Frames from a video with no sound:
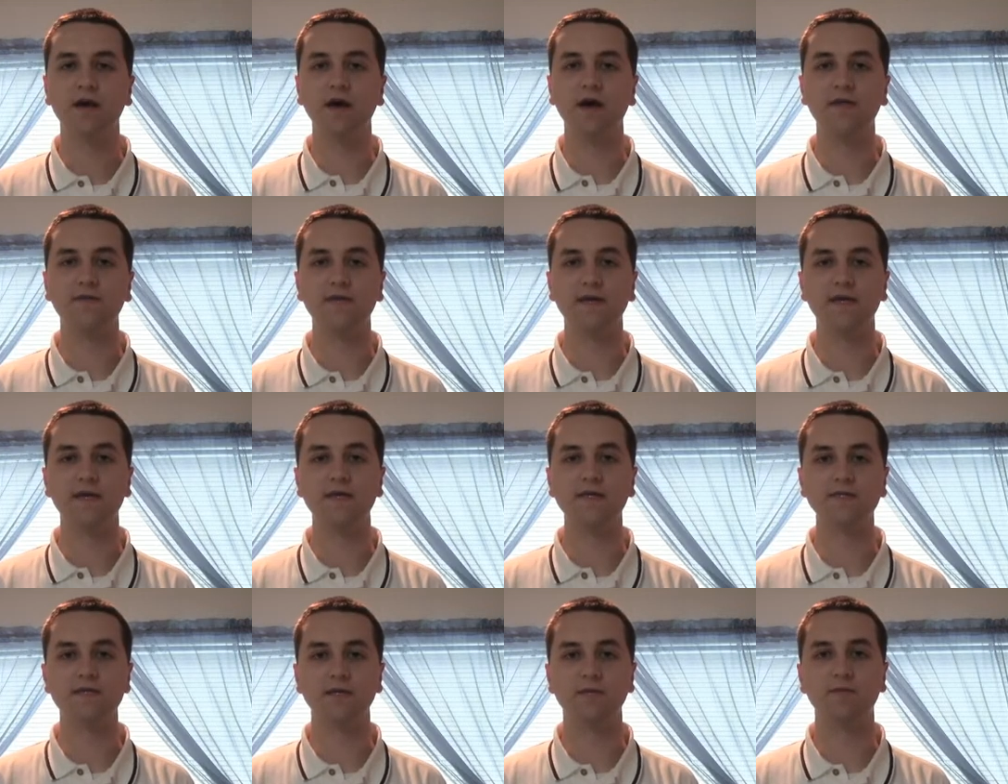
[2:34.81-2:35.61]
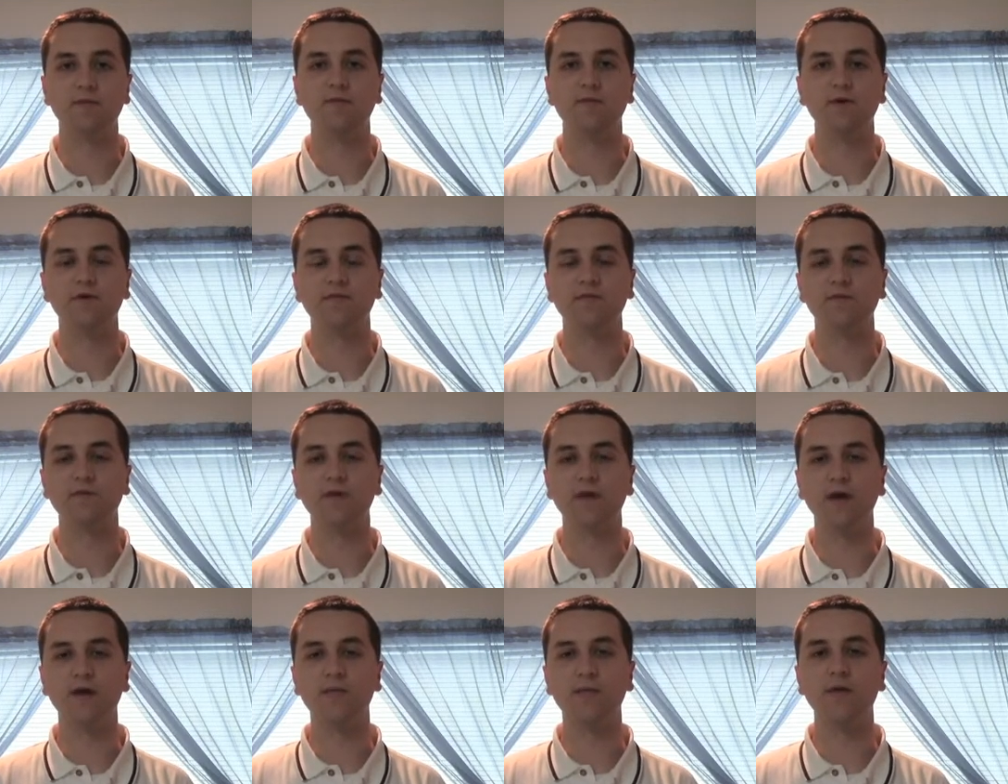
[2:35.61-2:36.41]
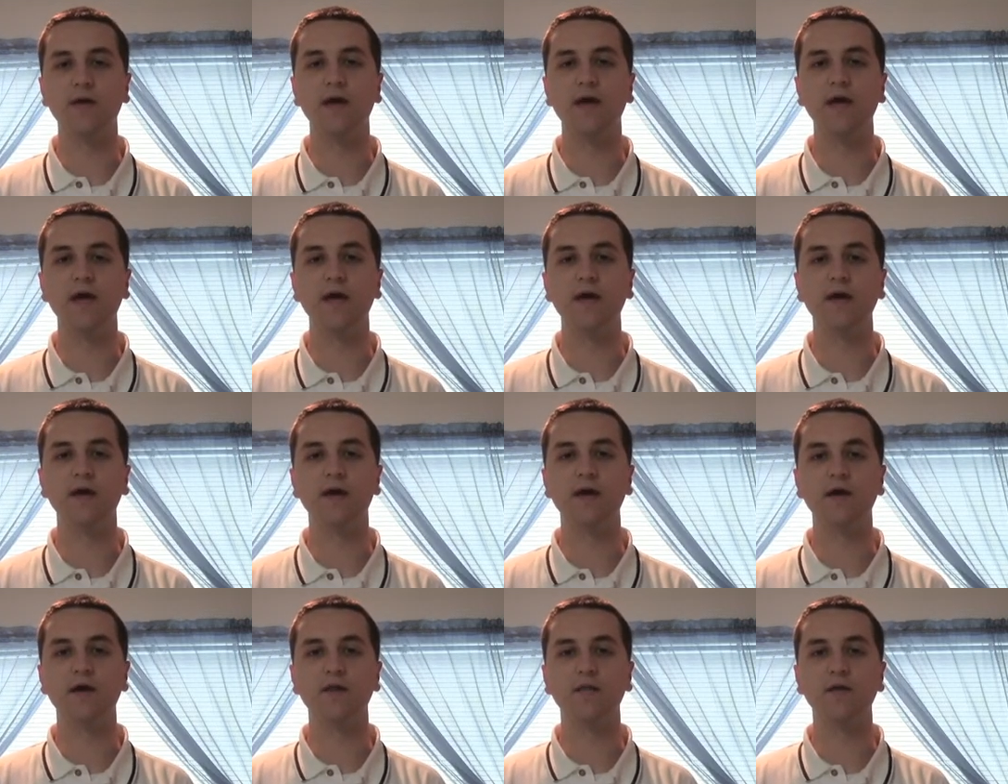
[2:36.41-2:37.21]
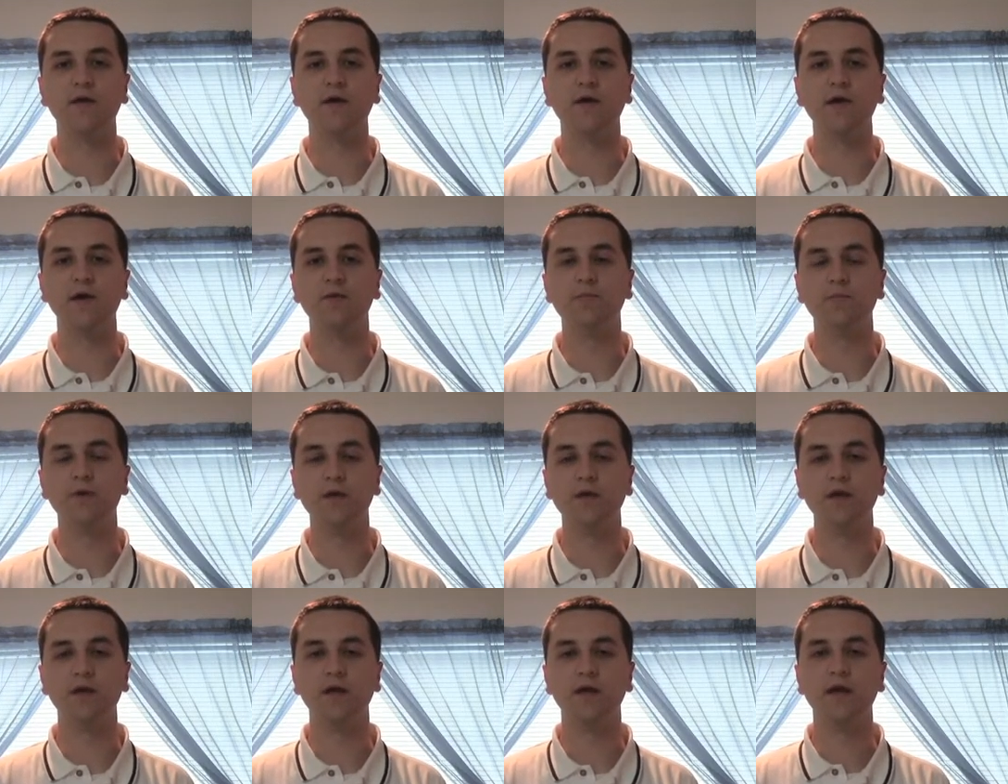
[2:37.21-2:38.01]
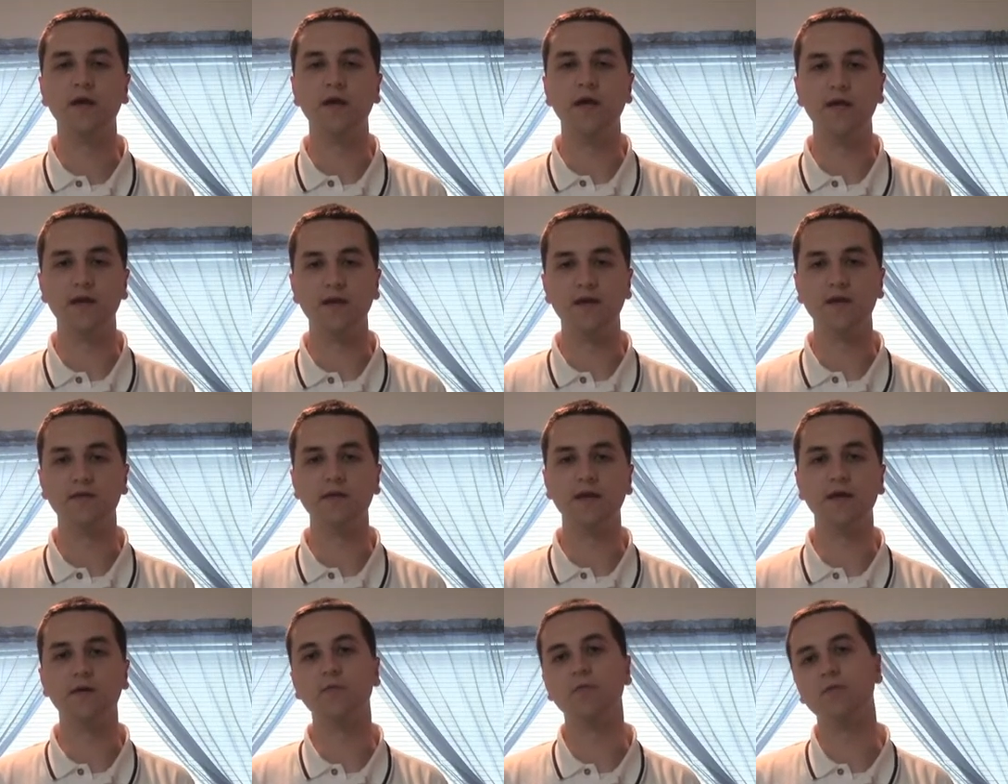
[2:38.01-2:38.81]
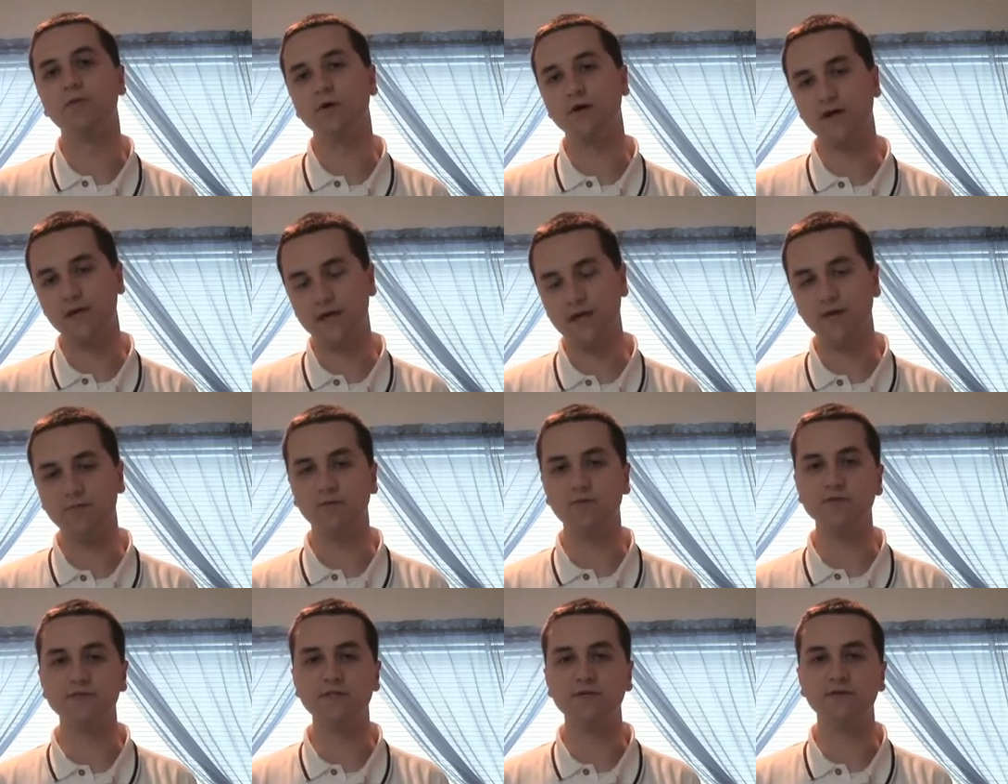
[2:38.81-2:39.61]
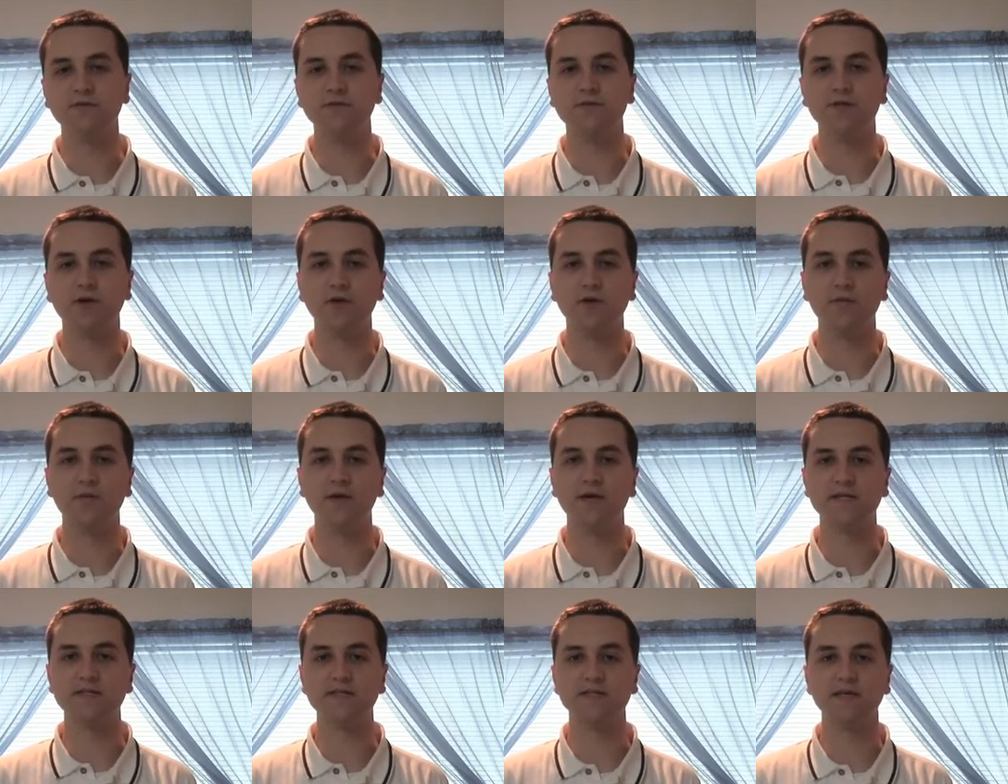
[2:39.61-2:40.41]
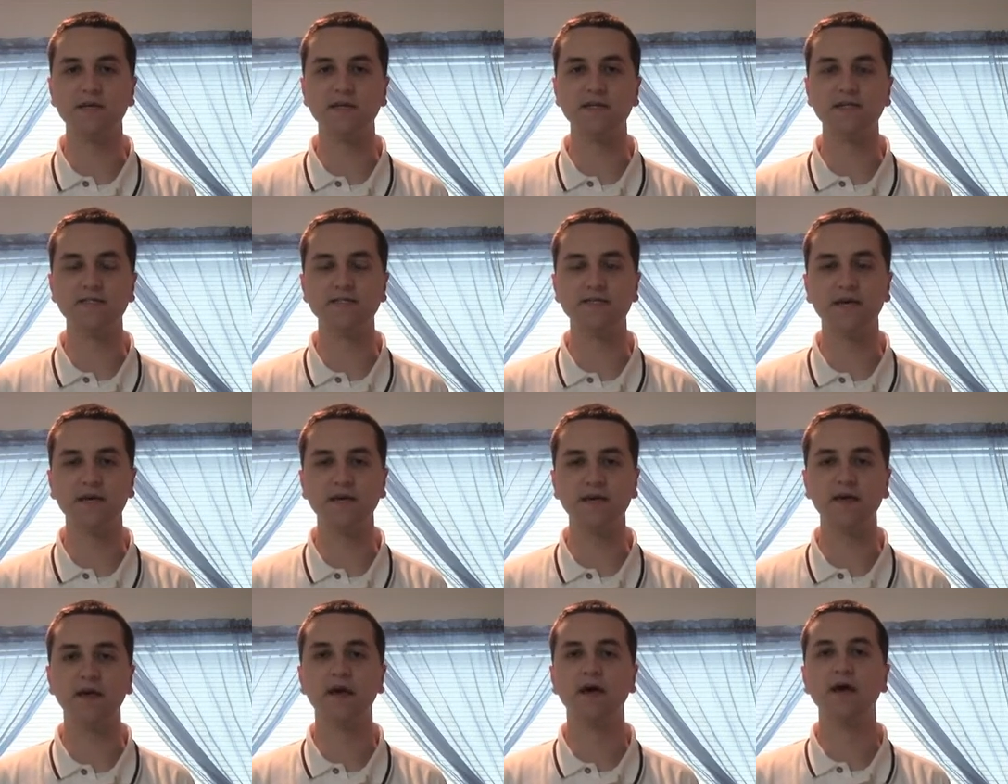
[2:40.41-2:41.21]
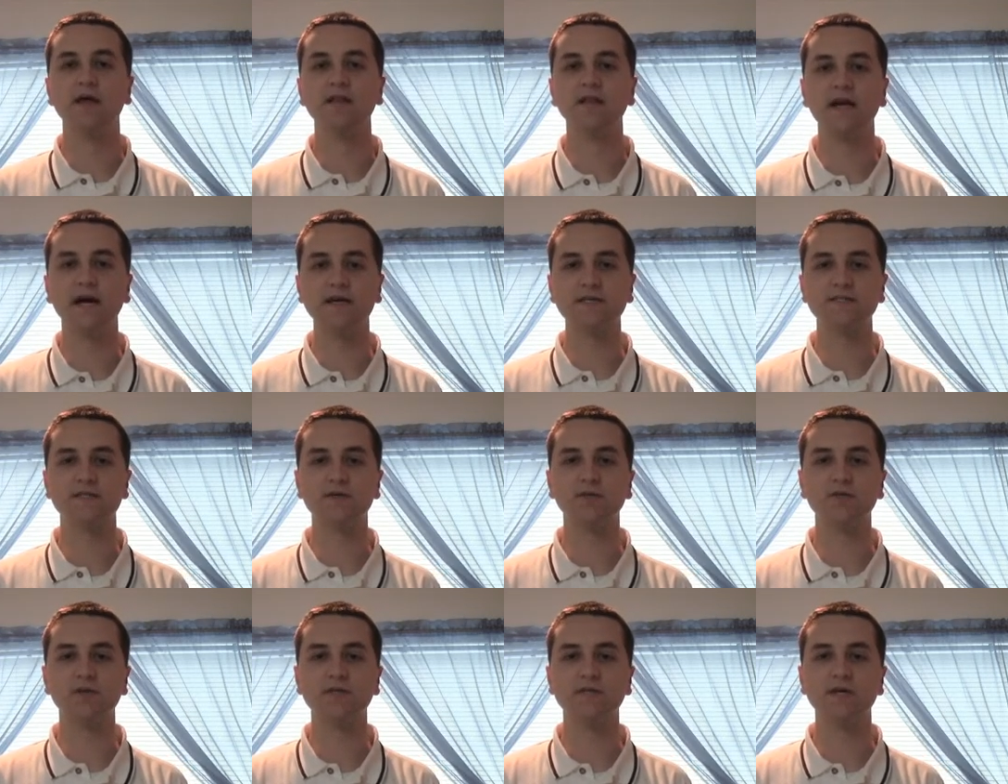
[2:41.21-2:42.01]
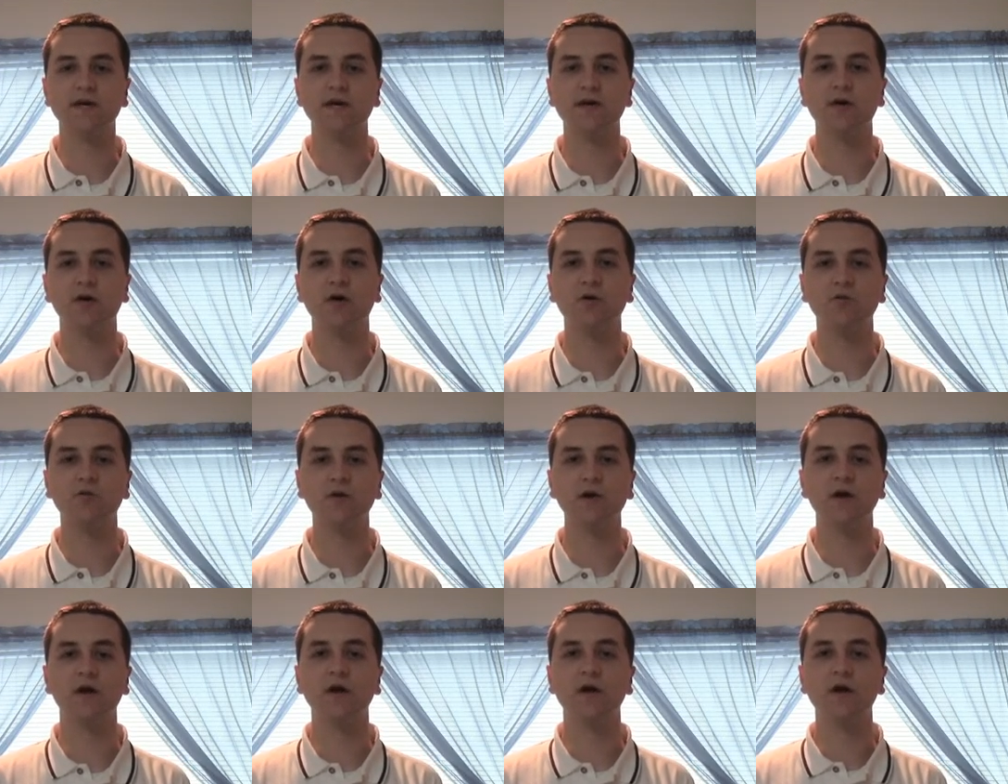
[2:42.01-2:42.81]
I think he's going to be big for them, and they're going to beat Indian Land. Again, we'll see who Charlie picks in a second. Lastly, let's head over